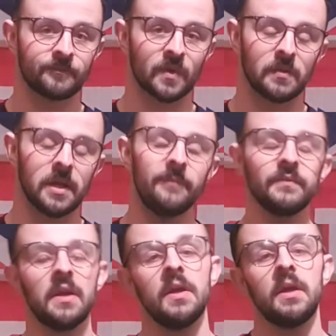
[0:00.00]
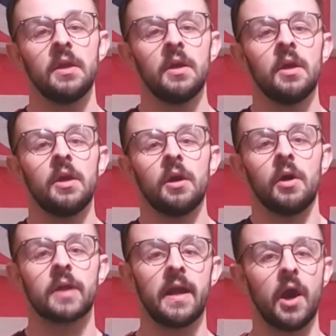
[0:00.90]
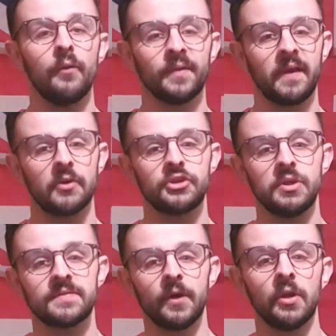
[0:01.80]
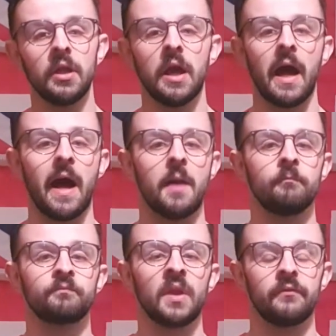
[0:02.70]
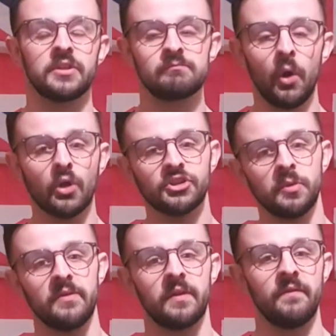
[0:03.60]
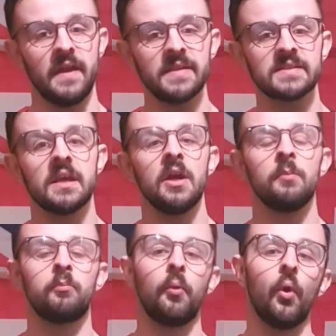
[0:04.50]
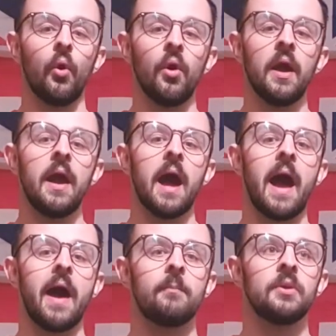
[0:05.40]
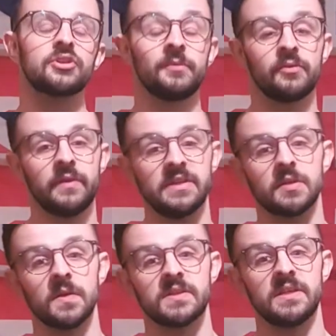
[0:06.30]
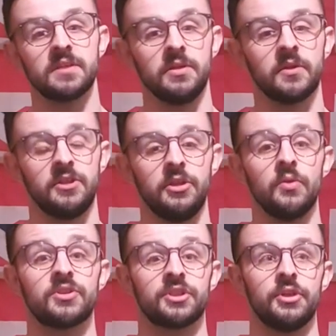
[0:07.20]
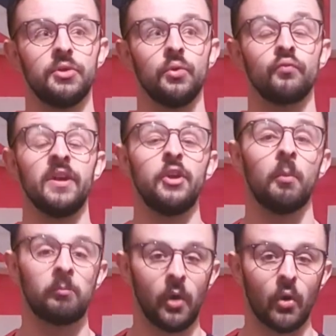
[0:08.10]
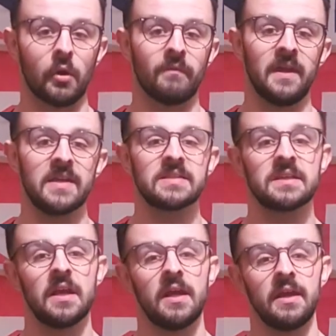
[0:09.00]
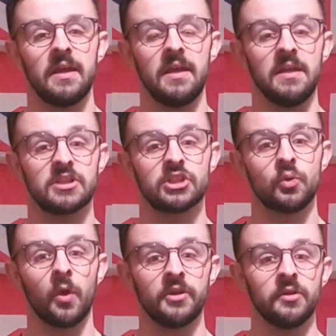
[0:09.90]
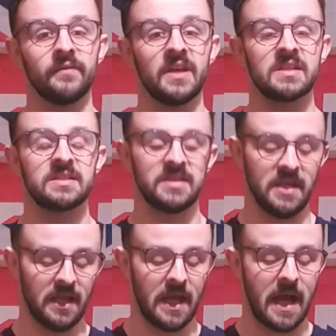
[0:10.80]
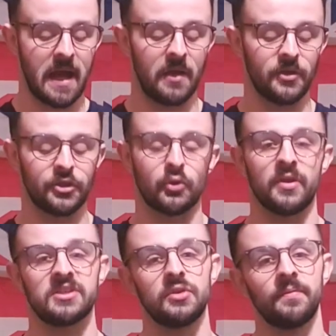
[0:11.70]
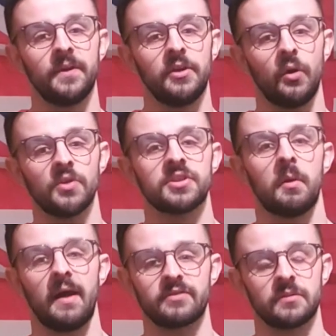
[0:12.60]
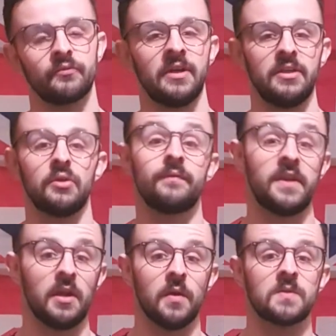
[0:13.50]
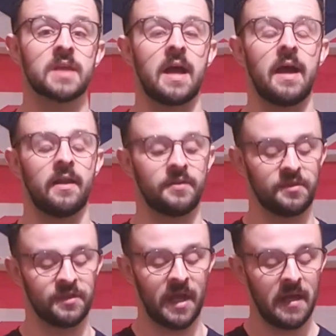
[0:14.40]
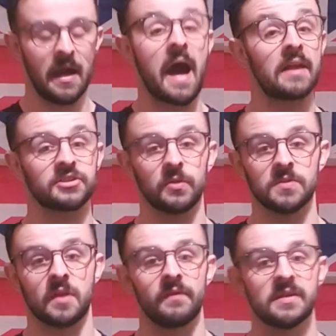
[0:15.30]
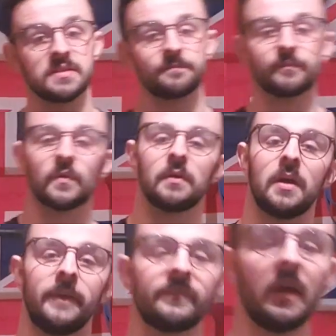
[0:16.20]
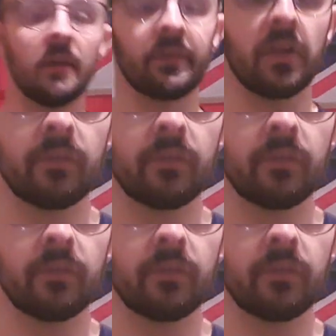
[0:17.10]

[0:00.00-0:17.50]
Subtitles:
okay? Okay, hopefully that was useful. There's more to it than this, but some of the resources that you can use to read up more on this is Squat University, and Chris Duffin also have some really good videos and articles on this. All right, thank you